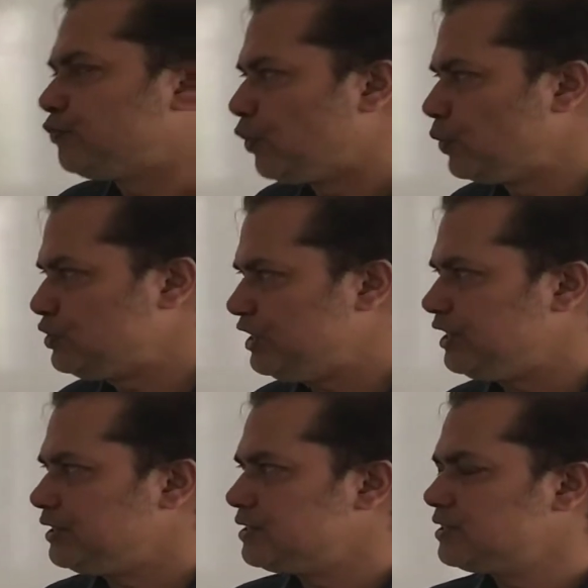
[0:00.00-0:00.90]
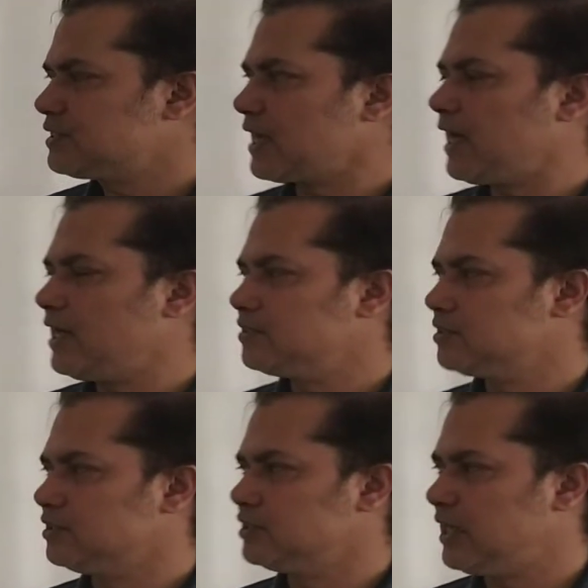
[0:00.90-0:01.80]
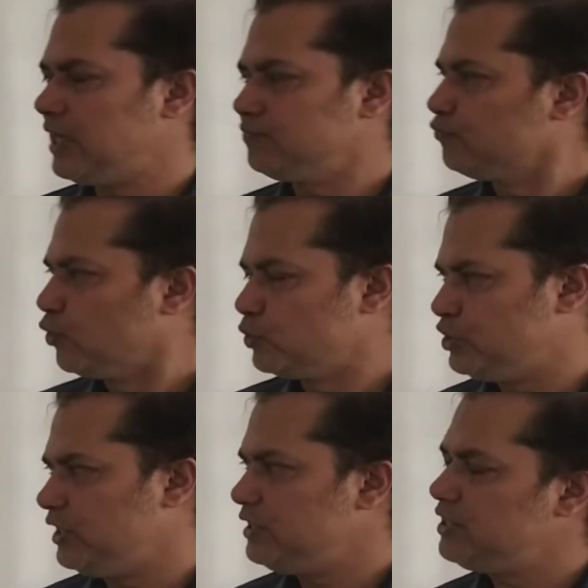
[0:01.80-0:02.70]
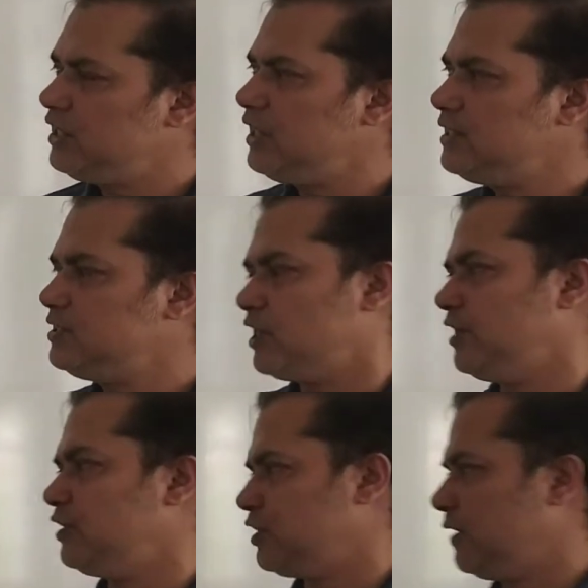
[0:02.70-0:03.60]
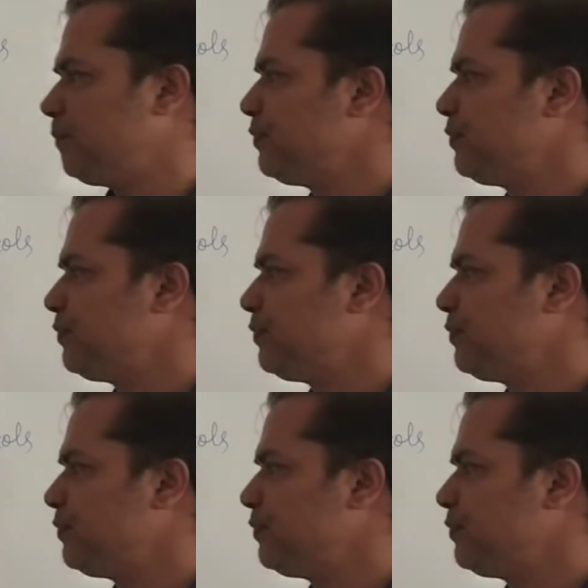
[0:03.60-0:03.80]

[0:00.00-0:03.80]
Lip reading: 4G, second, third, and 4G. G is generation.